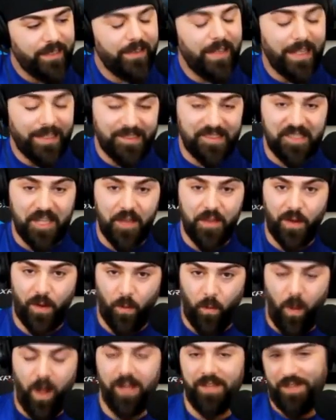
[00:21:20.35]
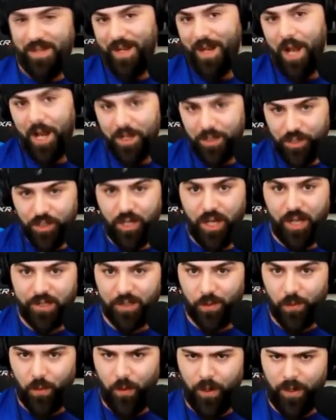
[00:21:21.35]
Let's say there was an
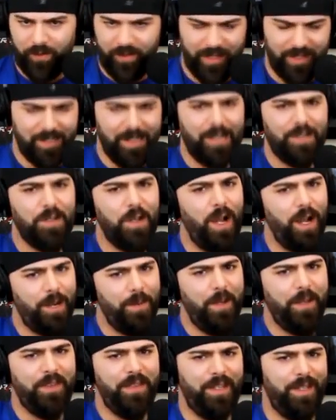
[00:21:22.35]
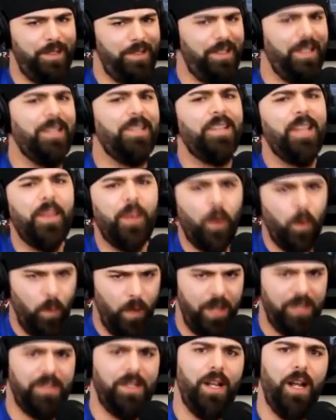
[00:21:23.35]
unjust war. Let's not talk about this. Let's say there
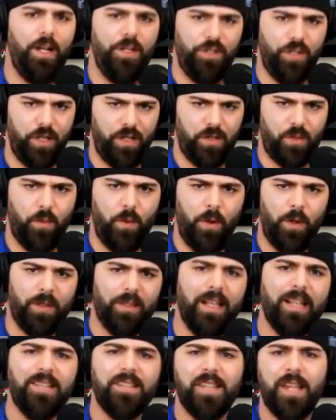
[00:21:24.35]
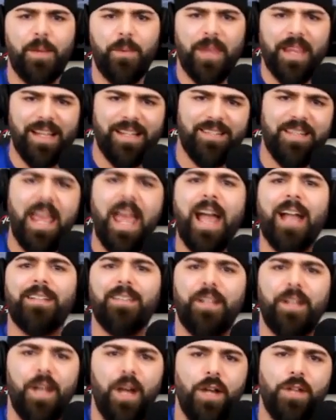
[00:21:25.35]
was an unjust war. Let's say we
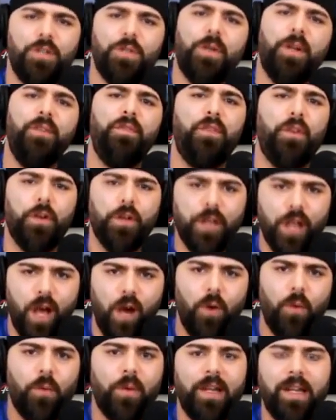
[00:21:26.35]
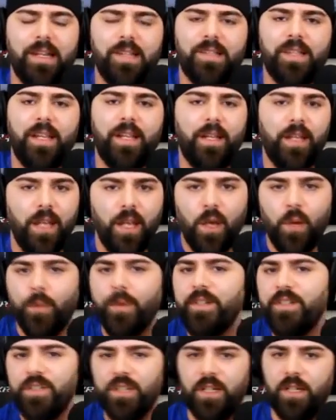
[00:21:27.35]
attacked a country for no reason.
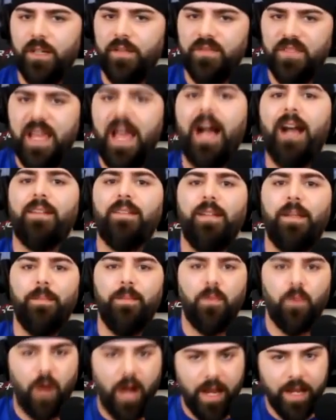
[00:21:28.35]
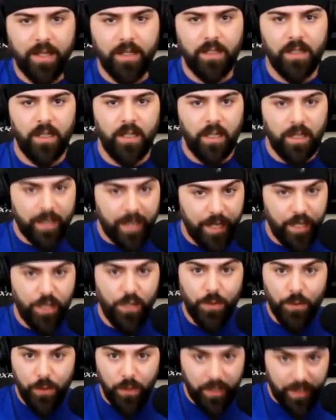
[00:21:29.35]
We shouldn't have attacked them, right? Can
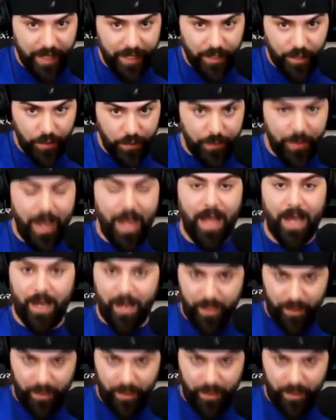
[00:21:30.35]
you